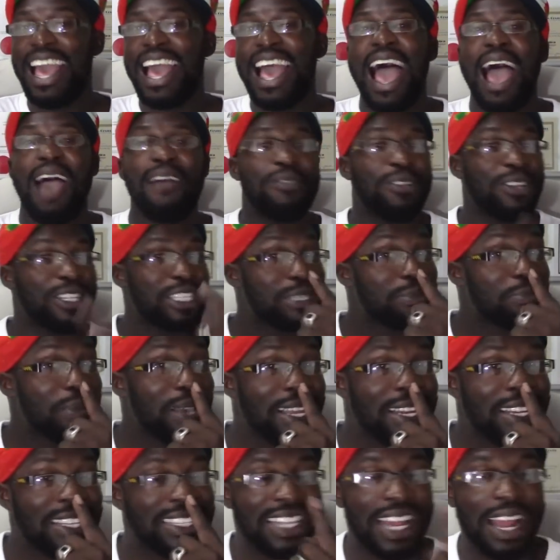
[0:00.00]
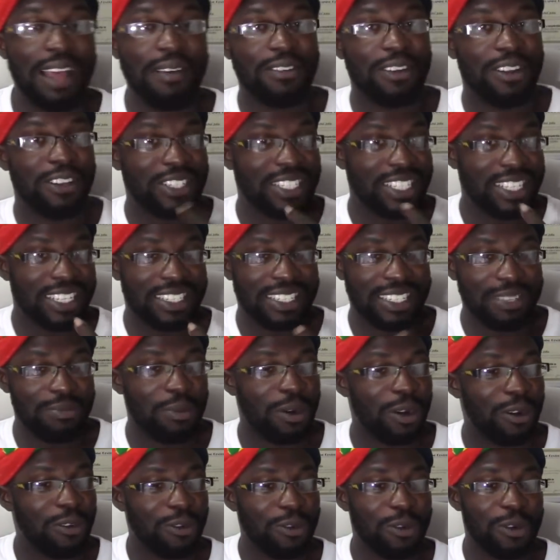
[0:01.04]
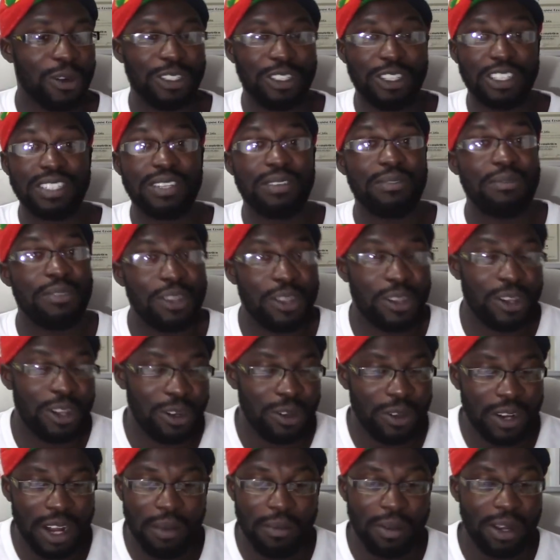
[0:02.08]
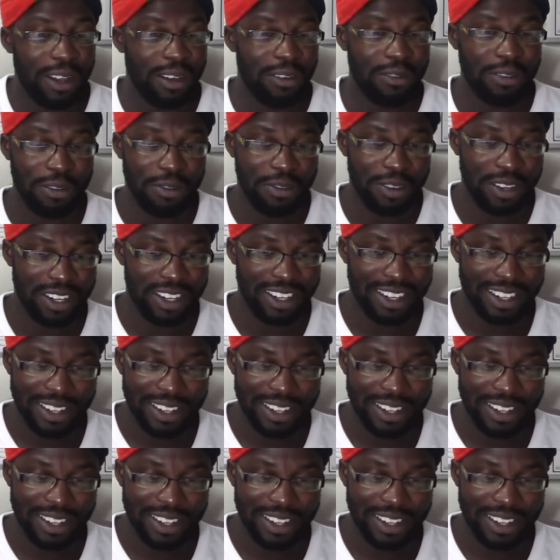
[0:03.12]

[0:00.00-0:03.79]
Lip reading: I have not smelled it and I have not tasted it, but of course, just the video alone, I'm in love with it.